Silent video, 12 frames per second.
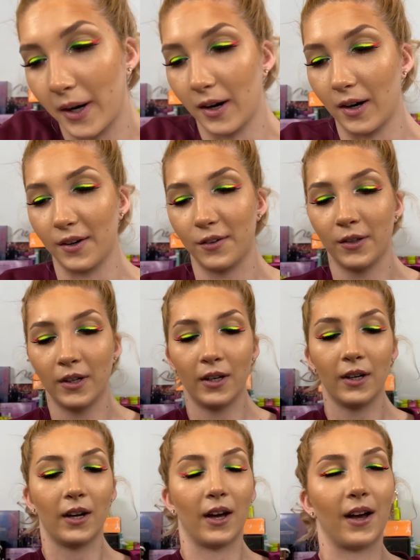gosh,
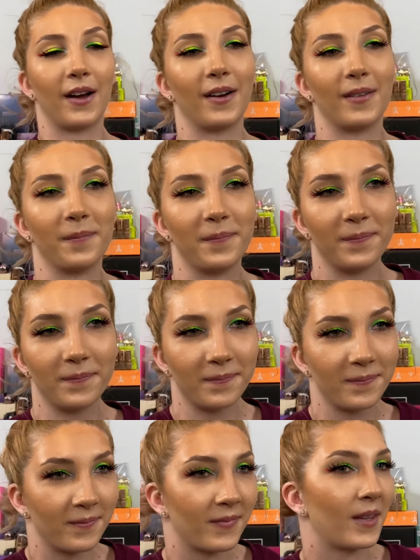
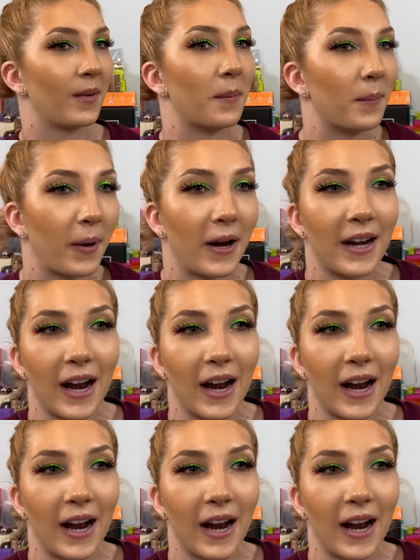but